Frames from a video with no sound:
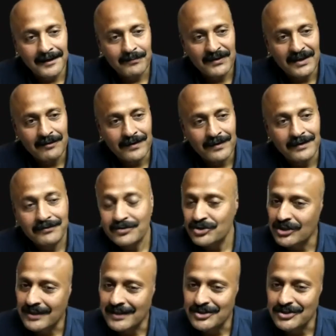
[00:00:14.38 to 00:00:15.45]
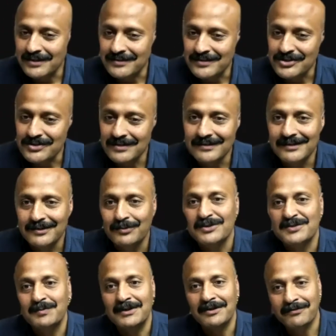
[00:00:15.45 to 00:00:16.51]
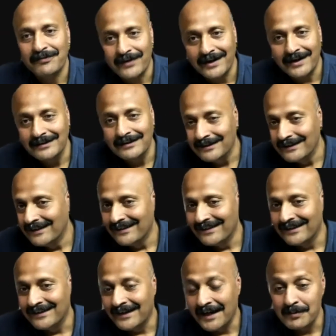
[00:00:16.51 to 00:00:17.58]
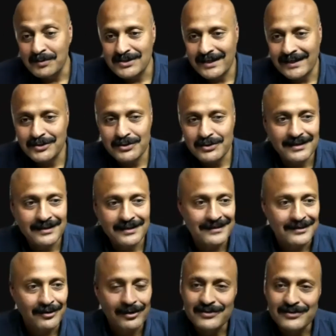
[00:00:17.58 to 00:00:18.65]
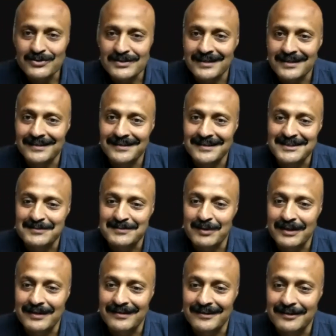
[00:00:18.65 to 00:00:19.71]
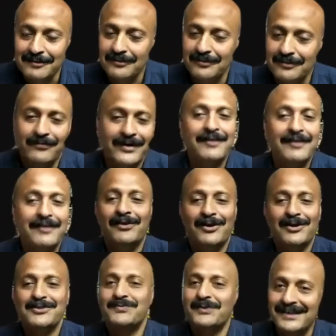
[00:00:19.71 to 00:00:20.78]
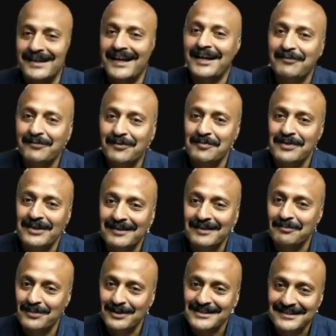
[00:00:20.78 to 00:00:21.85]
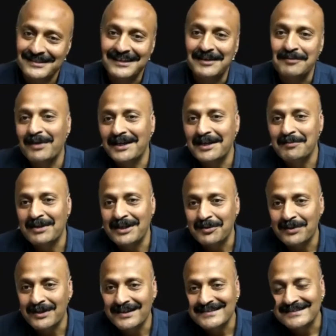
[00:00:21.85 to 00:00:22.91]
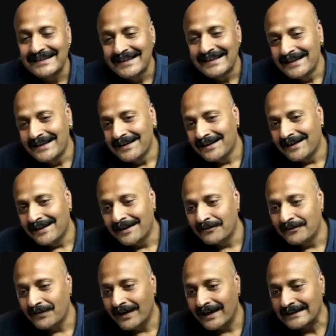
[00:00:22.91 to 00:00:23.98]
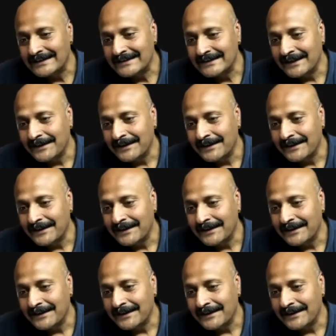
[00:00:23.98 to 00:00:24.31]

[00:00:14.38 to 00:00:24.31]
In fact, Rishikesha Krishnan, who's been a friend. I must actually also say that he's been a friend, philosopher, guide for me personally in many, many ways. In fact,